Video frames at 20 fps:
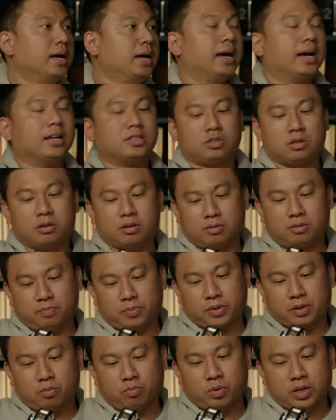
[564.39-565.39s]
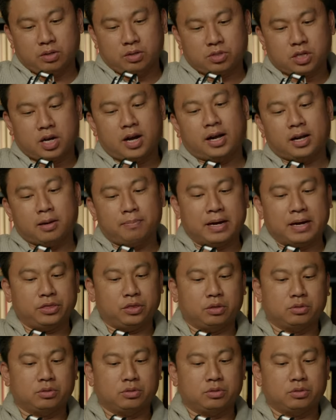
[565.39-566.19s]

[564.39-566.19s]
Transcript: And so when you talk about